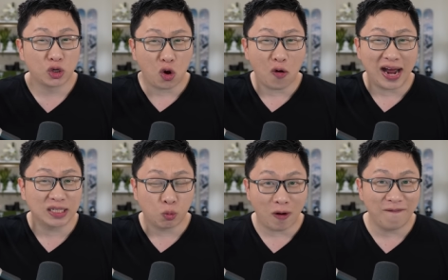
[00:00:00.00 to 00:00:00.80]
the card
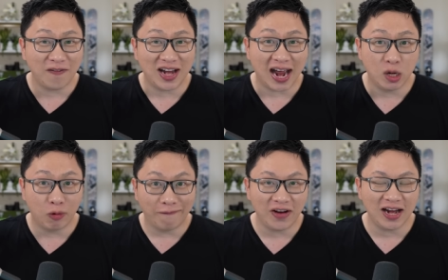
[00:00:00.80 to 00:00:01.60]
has a one hundred fifty dollars
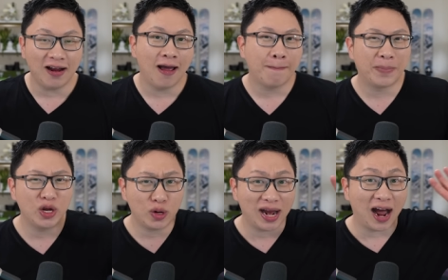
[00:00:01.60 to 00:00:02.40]
annual fee,
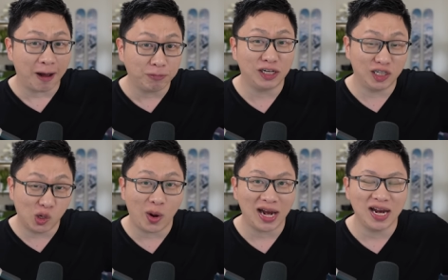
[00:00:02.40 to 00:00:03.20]
but you get up to
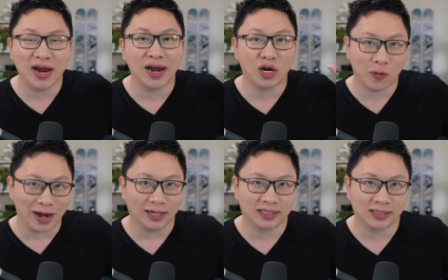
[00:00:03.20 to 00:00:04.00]
two hundred eighty-nine dollars in
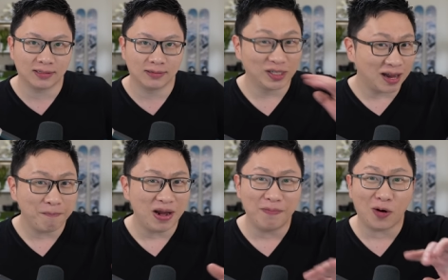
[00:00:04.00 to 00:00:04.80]
credits. For
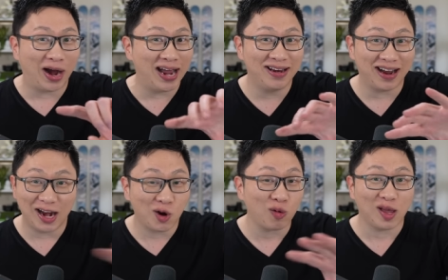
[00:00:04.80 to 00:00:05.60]
some people, and
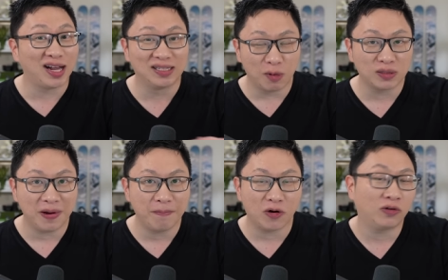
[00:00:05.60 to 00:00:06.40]
I don't think it's most
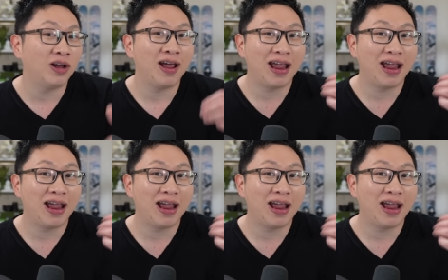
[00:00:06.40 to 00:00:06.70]
people,